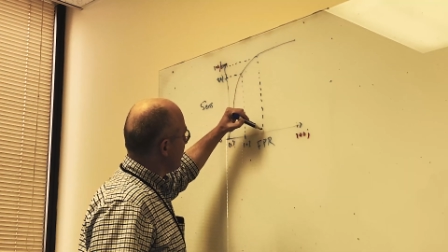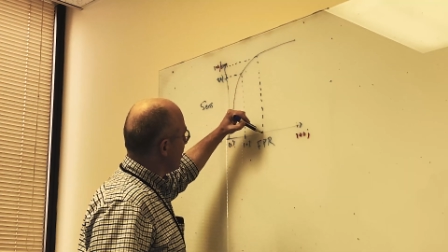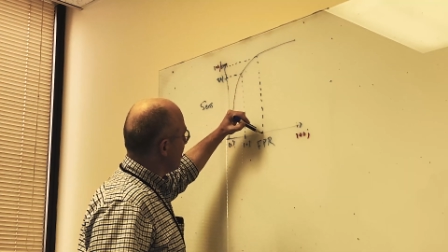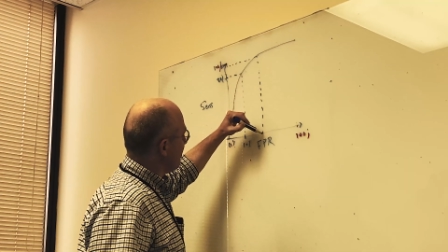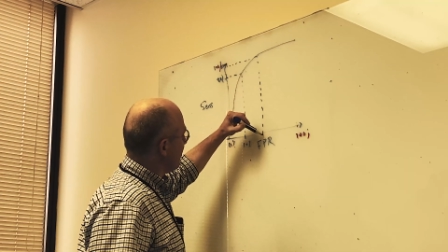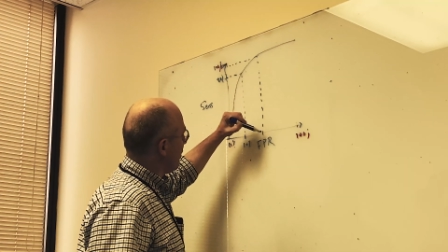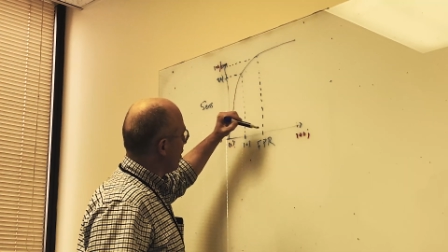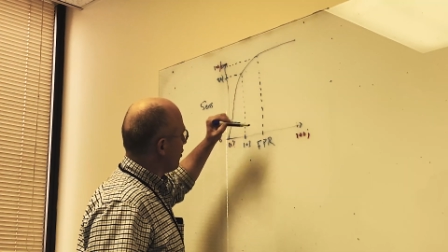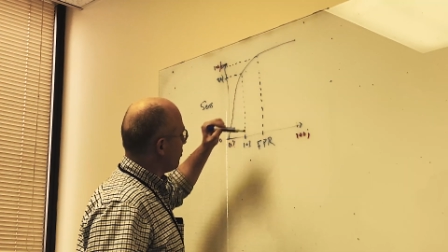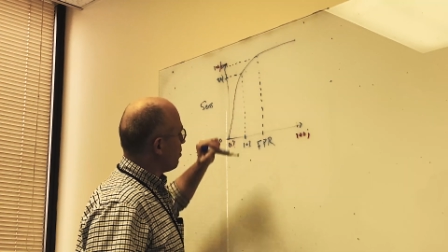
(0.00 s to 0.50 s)
their
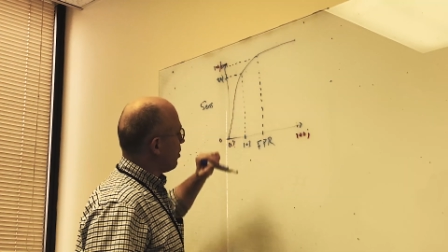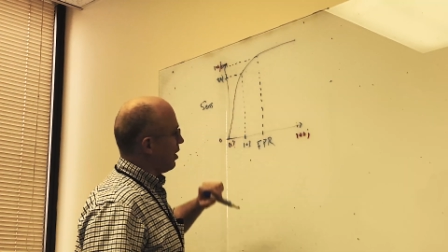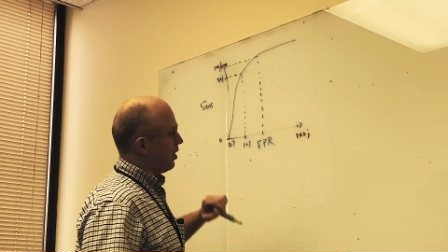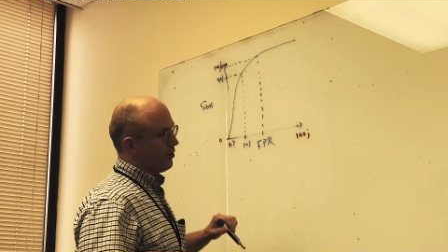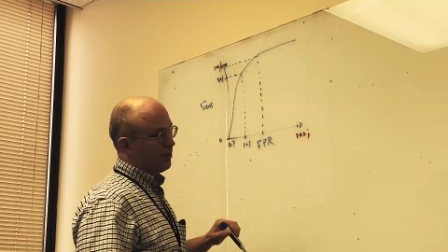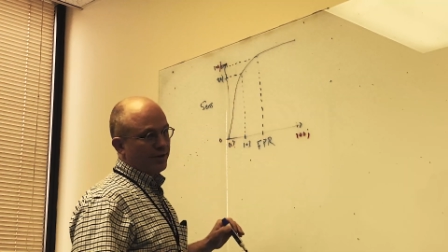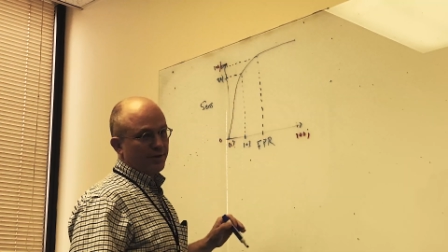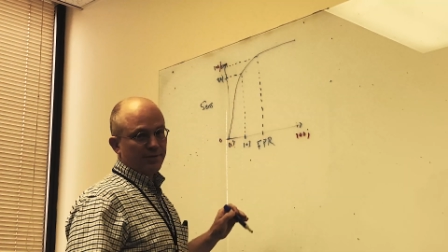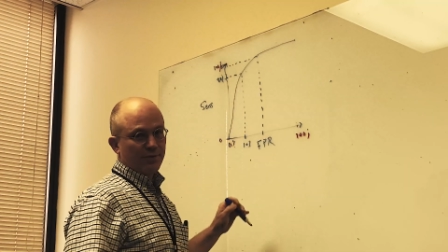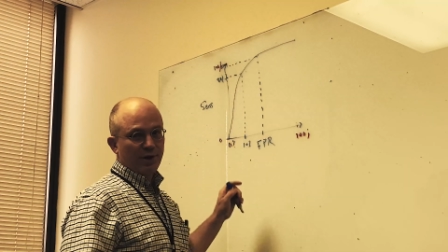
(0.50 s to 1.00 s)
false
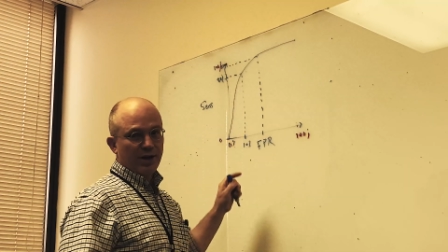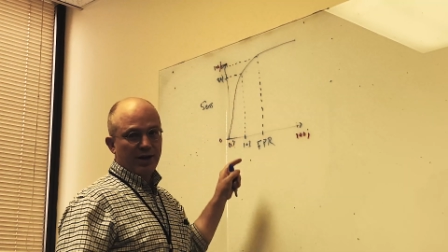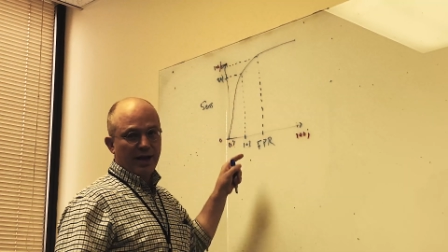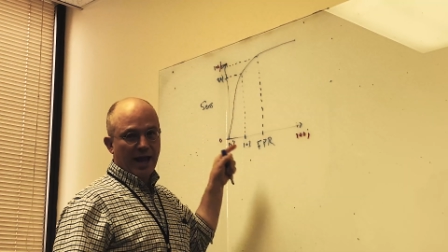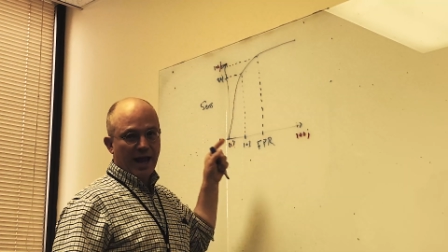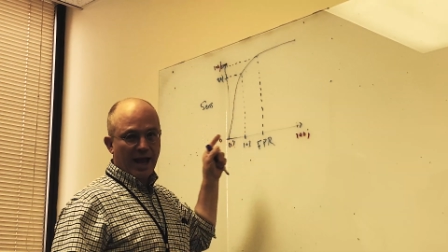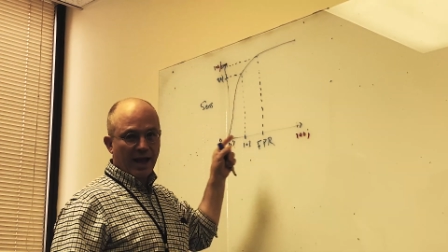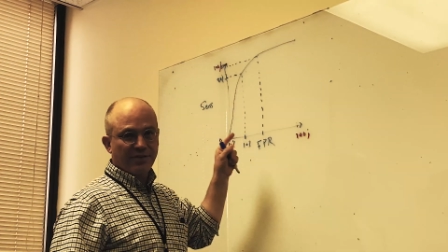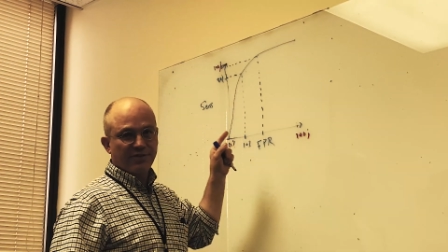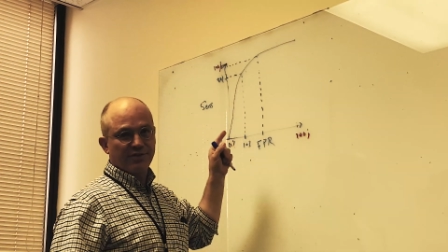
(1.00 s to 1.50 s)
positive rate
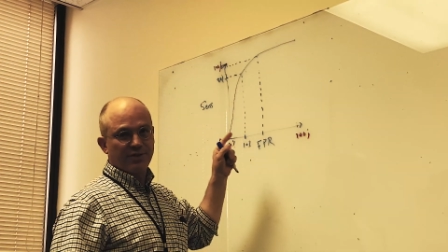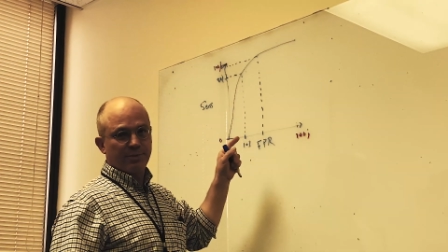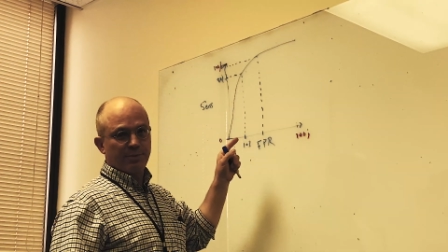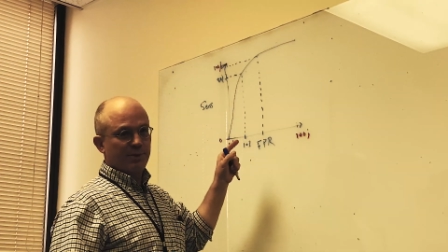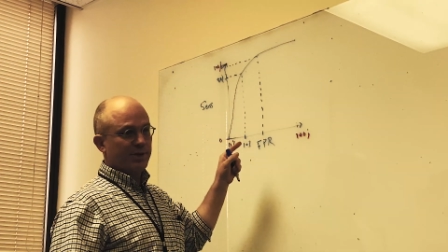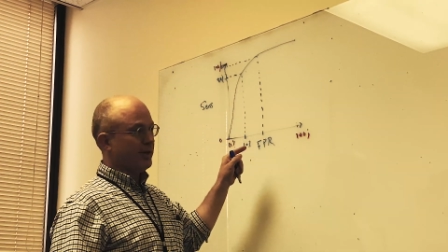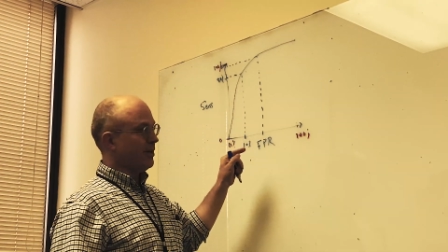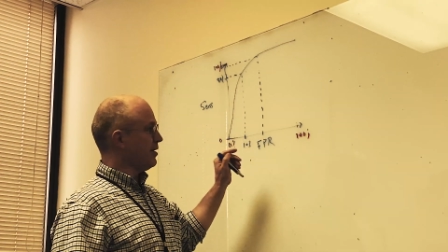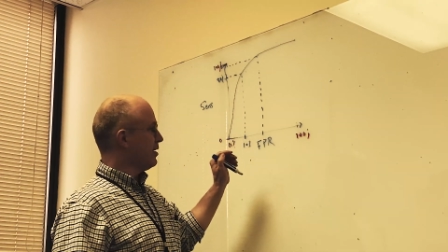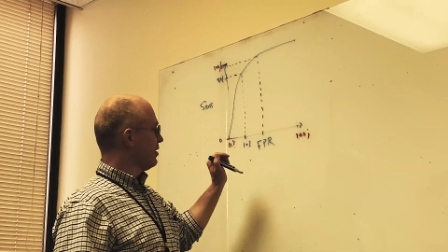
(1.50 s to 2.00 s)
has to
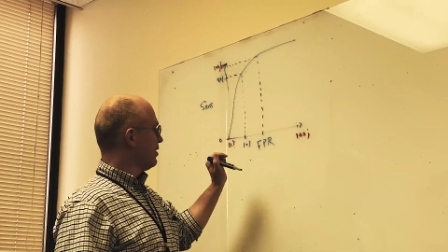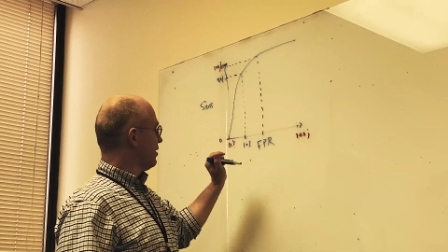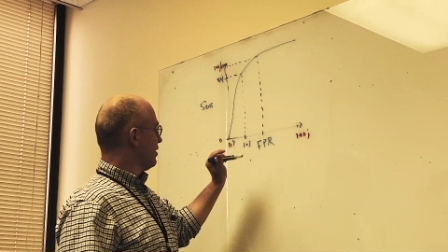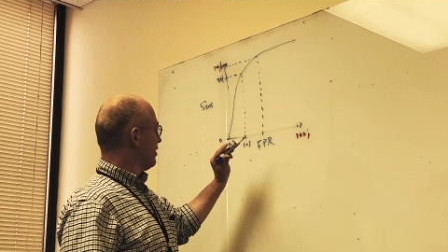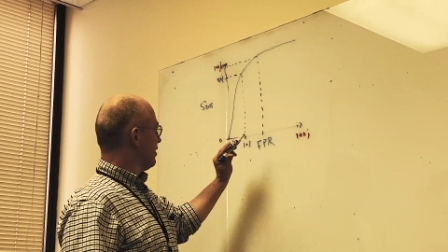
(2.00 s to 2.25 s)
be,